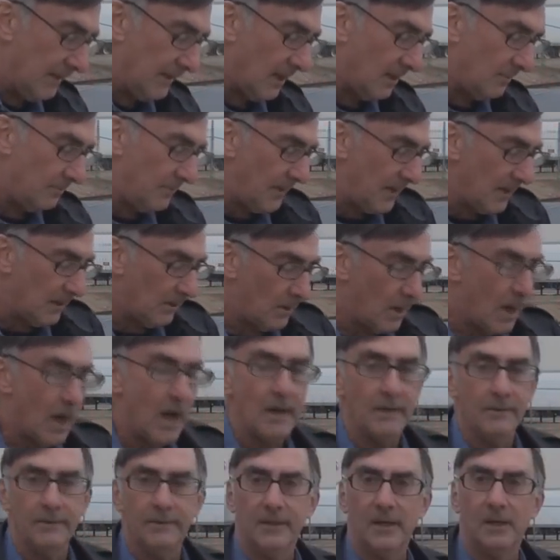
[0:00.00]
There'll be a,
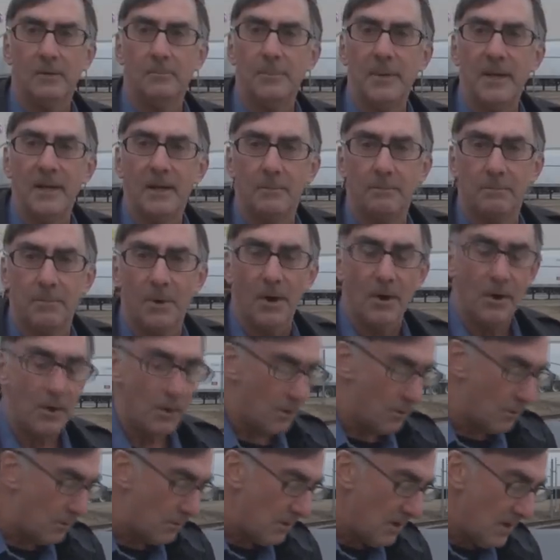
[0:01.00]
uh, there'll be a
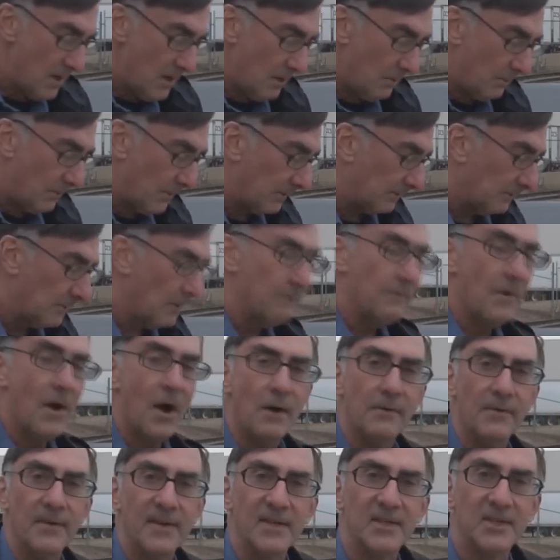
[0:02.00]
bow with a
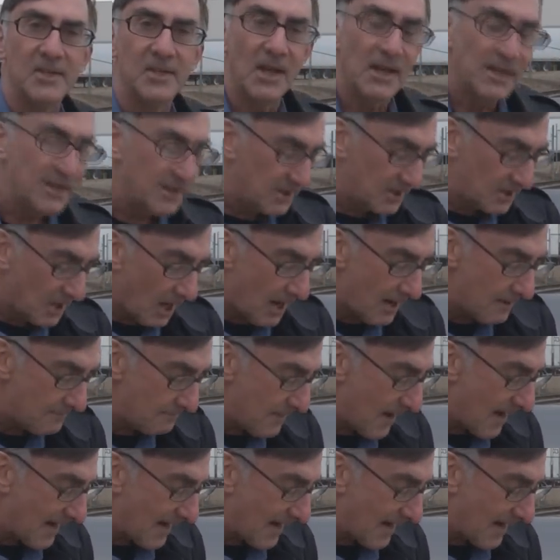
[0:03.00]
revolving six shot